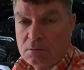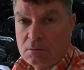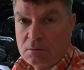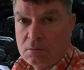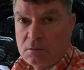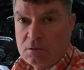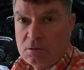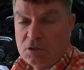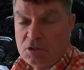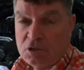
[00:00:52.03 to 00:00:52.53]

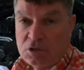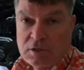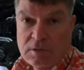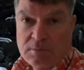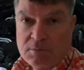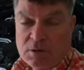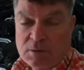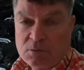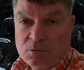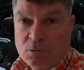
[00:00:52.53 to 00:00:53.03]

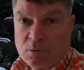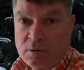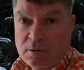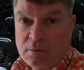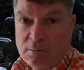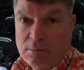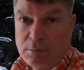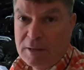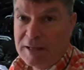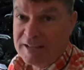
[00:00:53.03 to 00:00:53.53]
Jeep comes with a
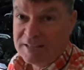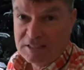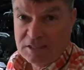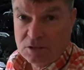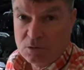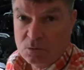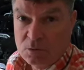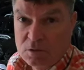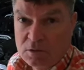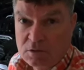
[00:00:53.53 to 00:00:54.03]

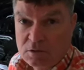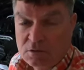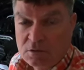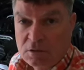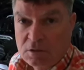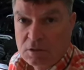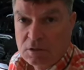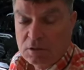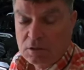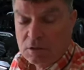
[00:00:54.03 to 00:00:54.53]
plastic one,
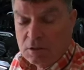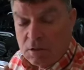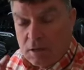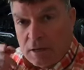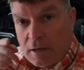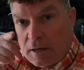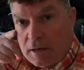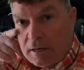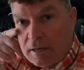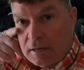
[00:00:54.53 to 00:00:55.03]

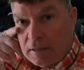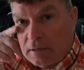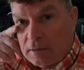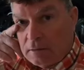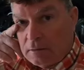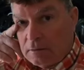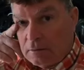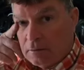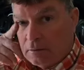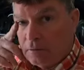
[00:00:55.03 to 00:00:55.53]

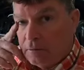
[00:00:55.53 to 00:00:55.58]
and